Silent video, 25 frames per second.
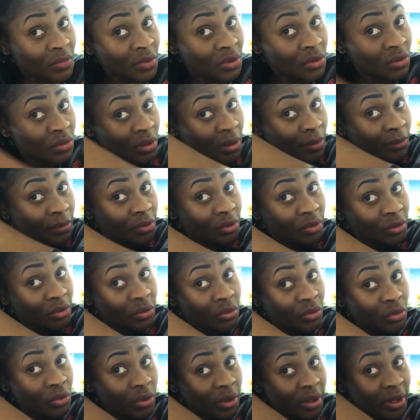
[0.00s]
So I'm gonna
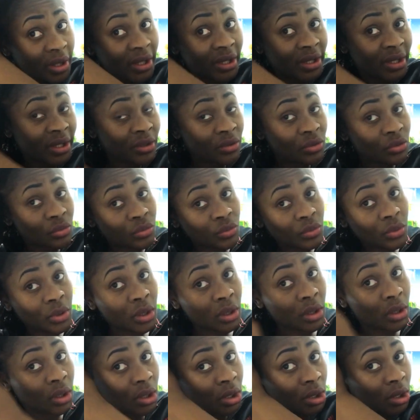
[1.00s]
go ahead and do
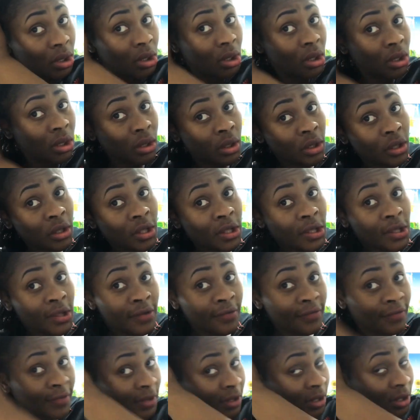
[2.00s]
a
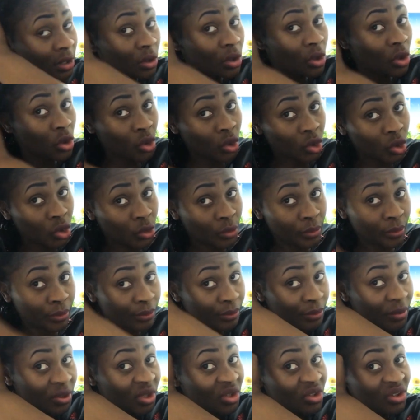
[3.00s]
finger comb
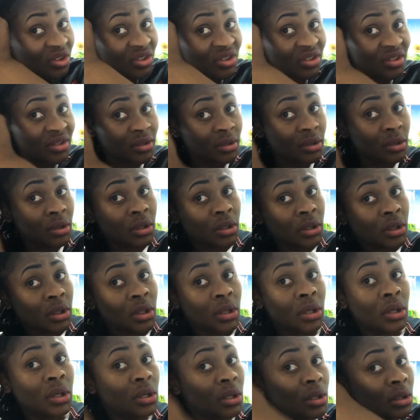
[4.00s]
because
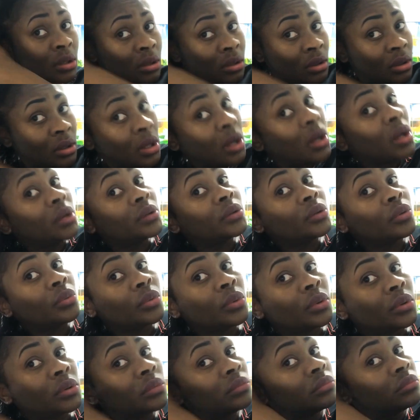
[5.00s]
I don't
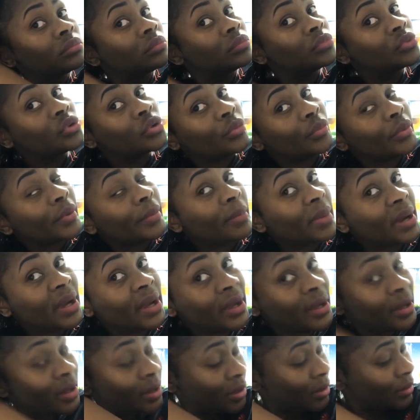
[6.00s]
want to rip my
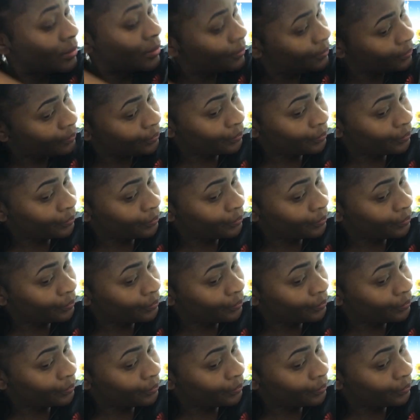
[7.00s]
hair.